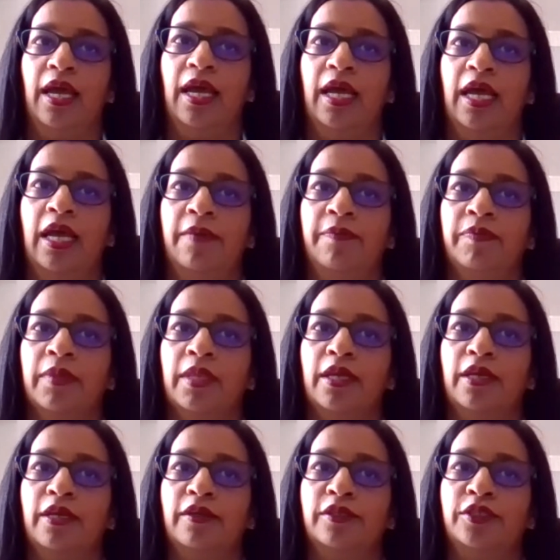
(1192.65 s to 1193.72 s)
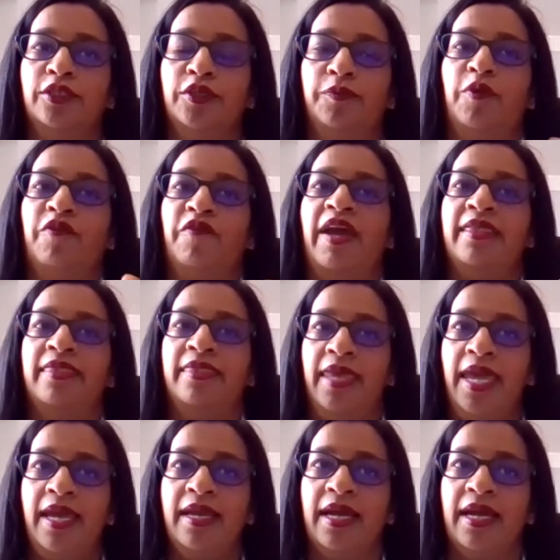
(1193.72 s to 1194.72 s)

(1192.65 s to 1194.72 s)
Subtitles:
to provide their